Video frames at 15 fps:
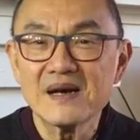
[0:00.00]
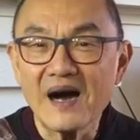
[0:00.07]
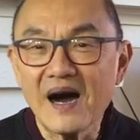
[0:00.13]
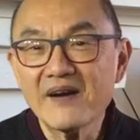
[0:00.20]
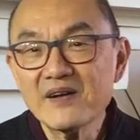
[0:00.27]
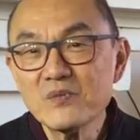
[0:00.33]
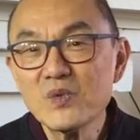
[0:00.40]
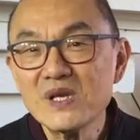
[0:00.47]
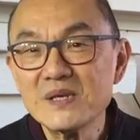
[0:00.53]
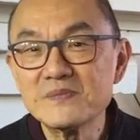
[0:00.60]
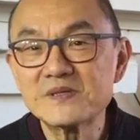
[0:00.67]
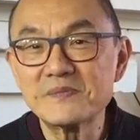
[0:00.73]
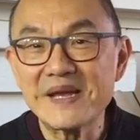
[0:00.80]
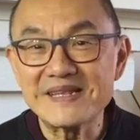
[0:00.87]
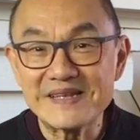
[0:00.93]
RM
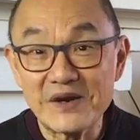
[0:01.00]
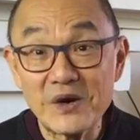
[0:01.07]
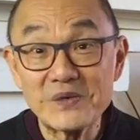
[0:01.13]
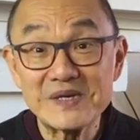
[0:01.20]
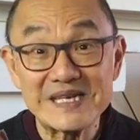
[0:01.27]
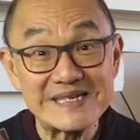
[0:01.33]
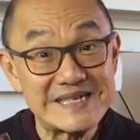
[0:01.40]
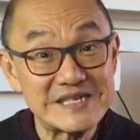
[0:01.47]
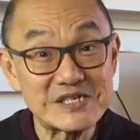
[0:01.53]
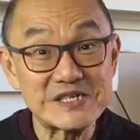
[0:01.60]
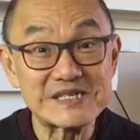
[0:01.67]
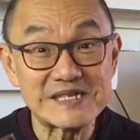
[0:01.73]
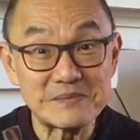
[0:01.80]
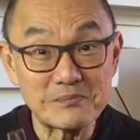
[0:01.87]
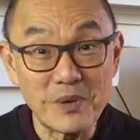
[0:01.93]
Williams make their own
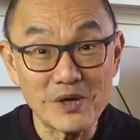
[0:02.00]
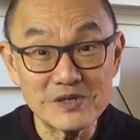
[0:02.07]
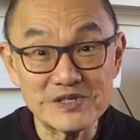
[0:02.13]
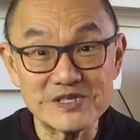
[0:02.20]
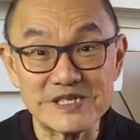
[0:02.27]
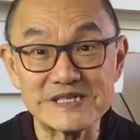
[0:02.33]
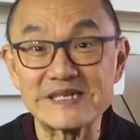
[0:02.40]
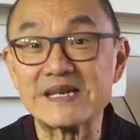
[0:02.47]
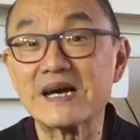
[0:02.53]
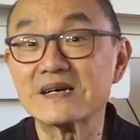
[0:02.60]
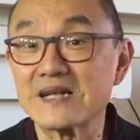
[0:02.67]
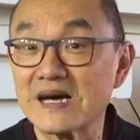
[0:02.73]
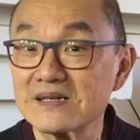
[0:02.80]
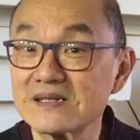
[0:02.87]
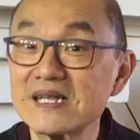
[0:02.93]
conditioners and polishers and I'll,
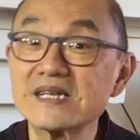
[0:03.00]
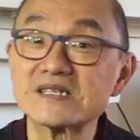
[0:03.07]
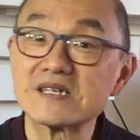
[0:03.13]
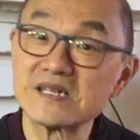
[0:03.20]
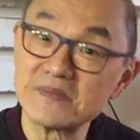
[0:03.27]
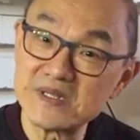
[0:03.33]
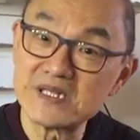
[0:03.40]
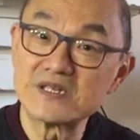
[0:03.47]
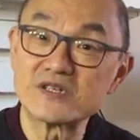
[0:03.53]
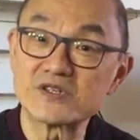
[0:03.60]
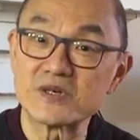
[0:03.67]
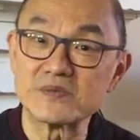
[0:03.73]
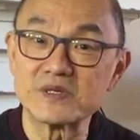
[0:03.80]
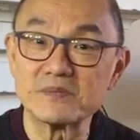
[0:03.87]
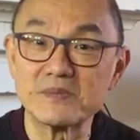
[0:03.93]
I'll, link to them in the
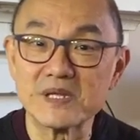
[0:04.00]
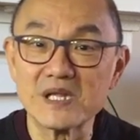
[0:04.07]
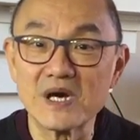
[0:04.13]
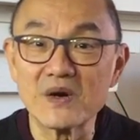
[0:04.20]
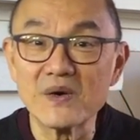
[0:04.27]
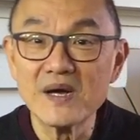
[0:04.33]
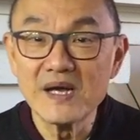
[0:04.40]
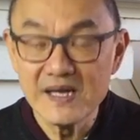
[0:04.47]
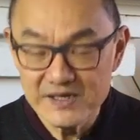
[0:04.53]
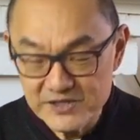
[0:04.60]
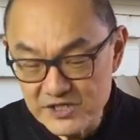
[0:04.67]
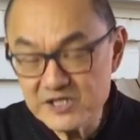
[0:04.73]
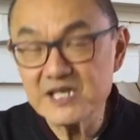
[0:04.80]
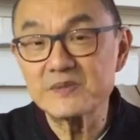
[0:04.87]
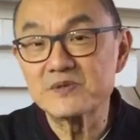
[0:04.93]
description below.
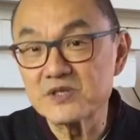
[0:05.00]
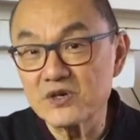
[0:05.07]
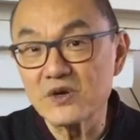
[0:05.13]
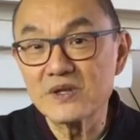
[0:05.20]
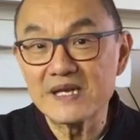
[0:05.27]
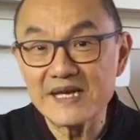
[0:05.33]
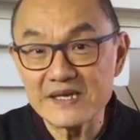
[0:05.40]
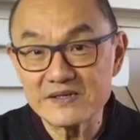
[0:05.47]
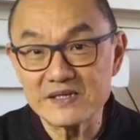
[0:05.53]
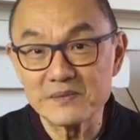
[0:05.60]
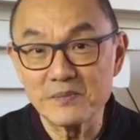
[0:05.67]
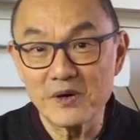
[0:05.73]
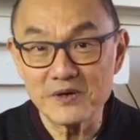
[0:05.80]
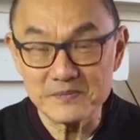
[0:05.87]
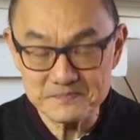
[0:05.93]
Just keep scrolling down to the
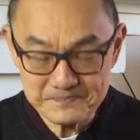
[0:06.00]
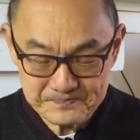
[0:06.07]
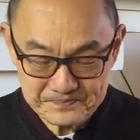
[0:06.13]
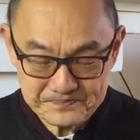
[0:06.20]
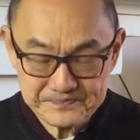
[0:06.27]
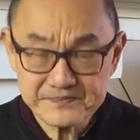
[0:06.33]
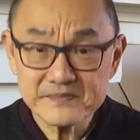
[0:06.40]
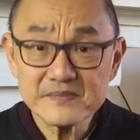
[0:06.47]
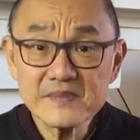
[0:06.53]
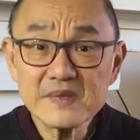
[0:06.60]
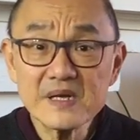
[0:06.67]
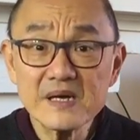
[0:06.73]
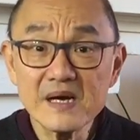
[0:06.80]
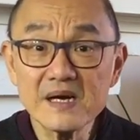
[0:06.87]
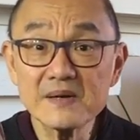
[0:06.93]
bottom.
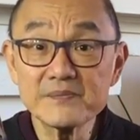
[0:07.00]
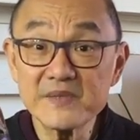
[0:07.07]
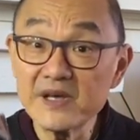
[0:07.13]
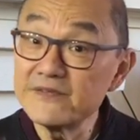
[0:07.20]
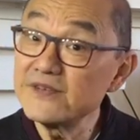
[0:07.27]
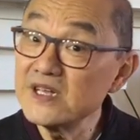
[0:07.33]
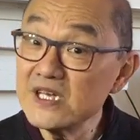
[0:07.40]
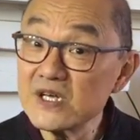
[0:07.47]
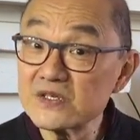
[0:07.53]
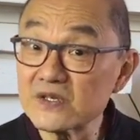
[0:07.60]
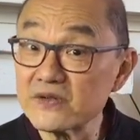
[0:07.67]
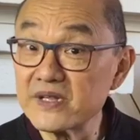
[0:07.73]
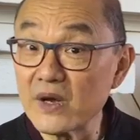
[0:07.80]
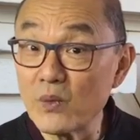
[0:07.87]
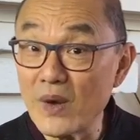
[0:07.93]
Um, their videos
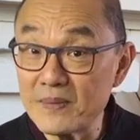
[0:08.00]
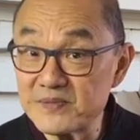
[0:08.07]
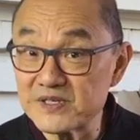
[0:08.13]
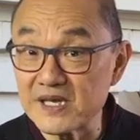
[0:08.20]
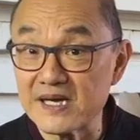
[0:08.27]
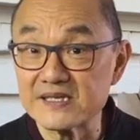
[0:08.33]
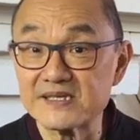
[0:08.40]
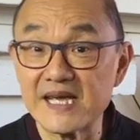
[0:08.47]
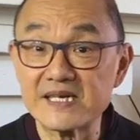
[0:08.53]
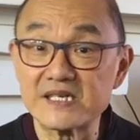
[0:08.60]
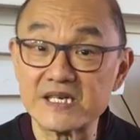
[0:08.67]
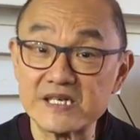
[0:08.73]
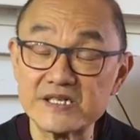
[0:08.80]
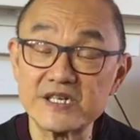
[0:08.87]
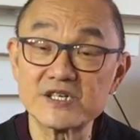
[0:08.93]
on their website say to
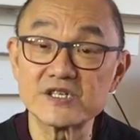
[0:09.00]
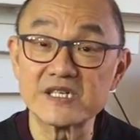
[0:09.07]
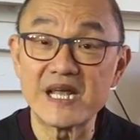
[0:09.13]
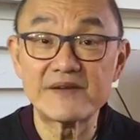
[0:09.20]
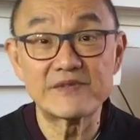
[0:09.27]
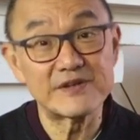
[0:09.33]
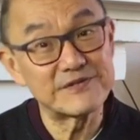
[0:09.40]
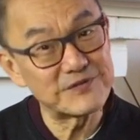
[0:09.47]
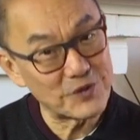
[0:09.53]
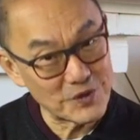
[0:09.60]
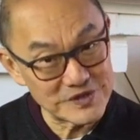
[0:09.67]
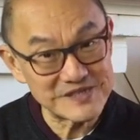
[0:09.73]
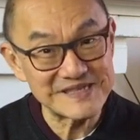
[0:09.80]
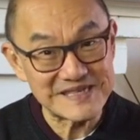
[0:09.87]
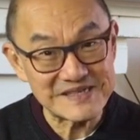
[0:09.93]
condition every
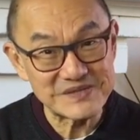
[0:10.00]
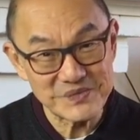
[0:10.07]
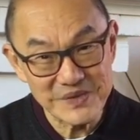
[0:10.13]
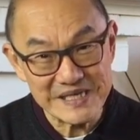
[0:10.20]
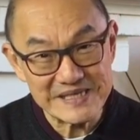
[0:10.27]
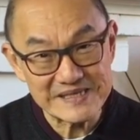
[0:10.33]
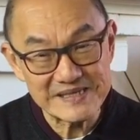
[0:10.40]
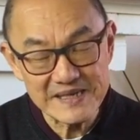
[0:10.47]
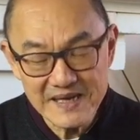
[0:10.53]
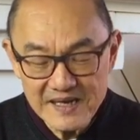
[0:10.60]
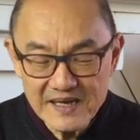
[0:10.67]
four to six weeks.